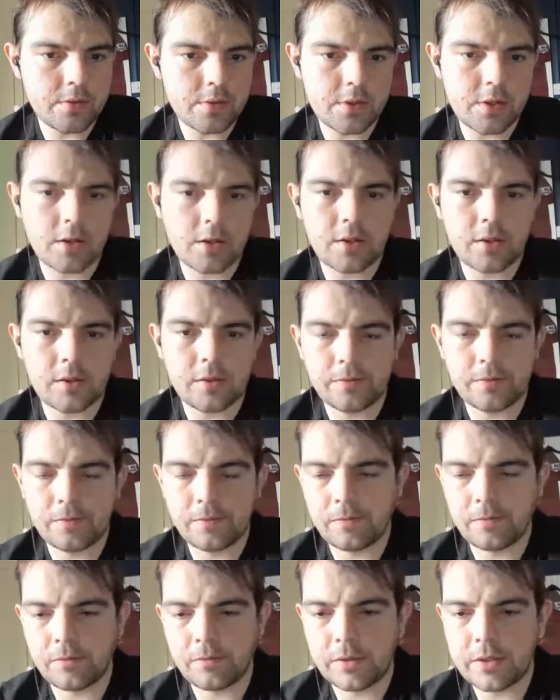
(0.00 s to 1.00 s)
So
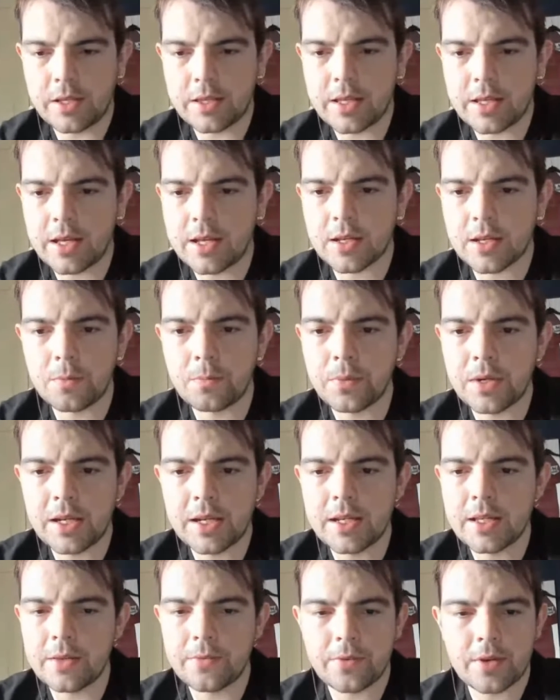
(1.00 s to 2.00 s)
they had a
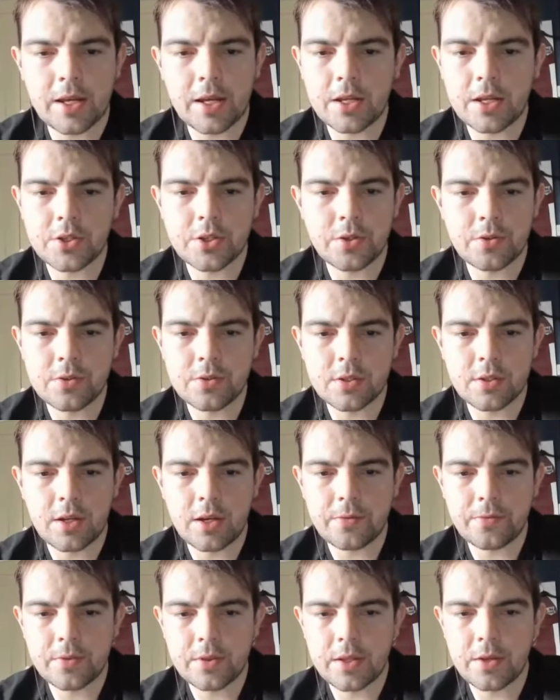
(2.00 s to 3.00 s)
completely different attitude to
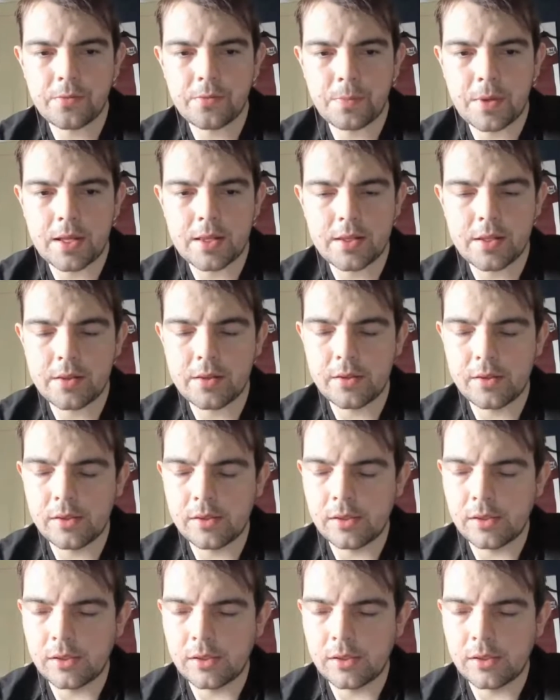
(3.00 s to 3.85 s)
life and death back then,